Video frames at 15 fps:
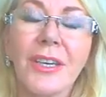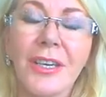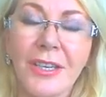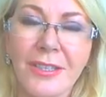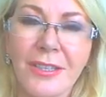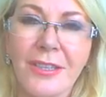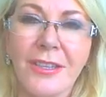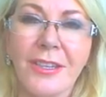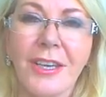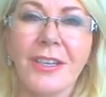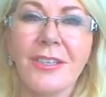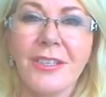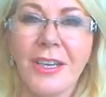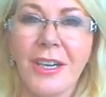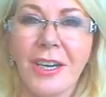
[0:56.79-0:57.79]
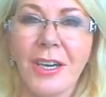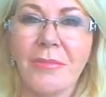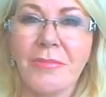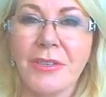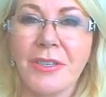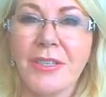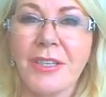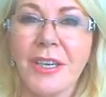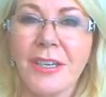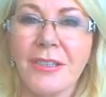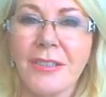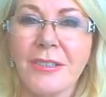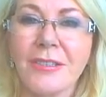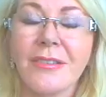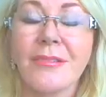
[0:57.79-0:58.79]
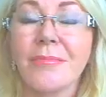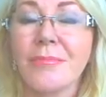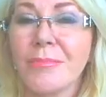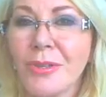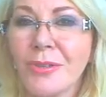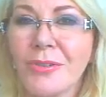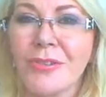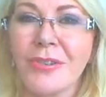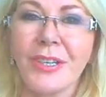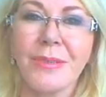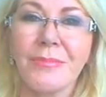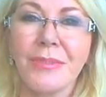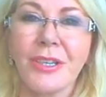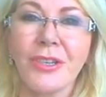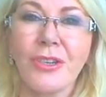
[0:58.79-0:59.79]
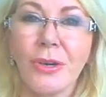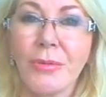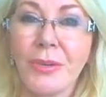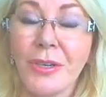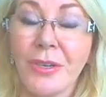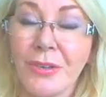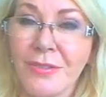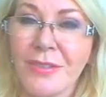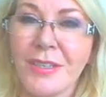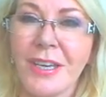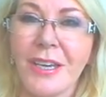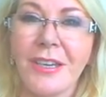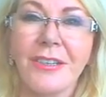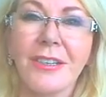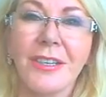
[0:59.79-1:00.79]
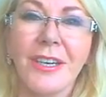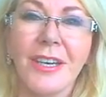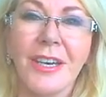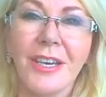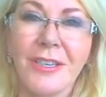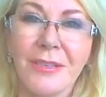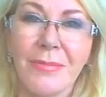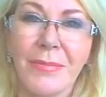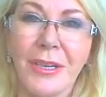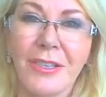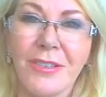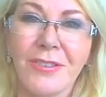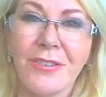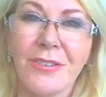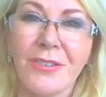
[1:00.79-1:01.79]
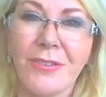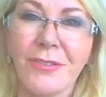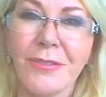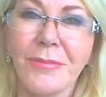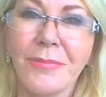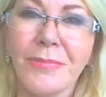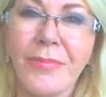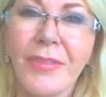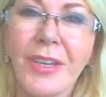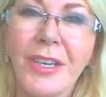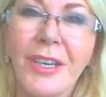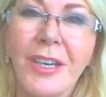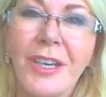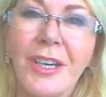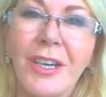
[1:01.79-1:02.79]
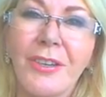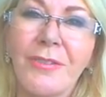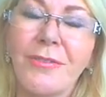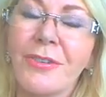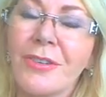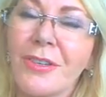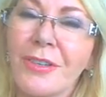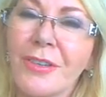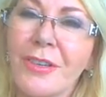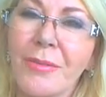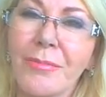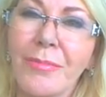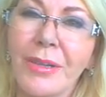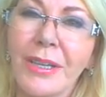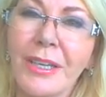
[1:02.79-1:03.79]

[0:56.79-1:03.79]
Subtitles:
it's then time to set more dreams, and no one knows that as much as you. If you can